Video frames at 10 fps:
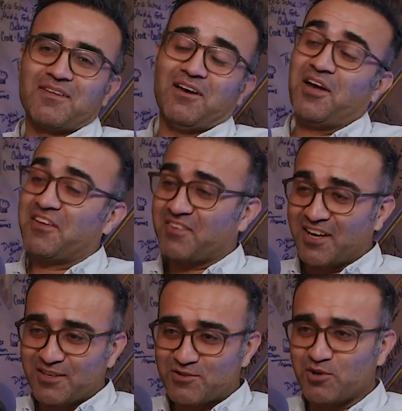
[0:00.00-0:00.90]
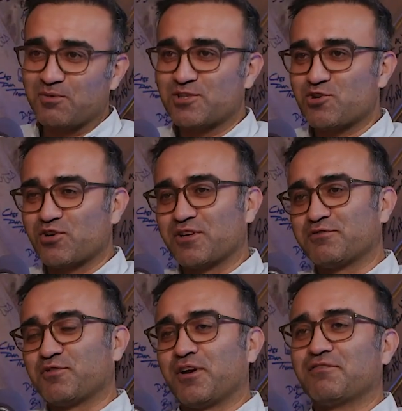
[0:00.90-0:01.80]
Hey, thank you so much, Jordan,
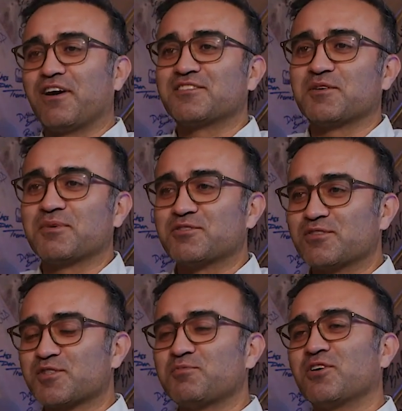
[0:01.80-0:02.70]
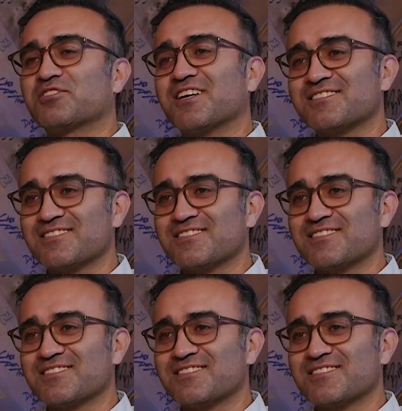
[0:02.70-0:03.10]
for inviting me to this podcast.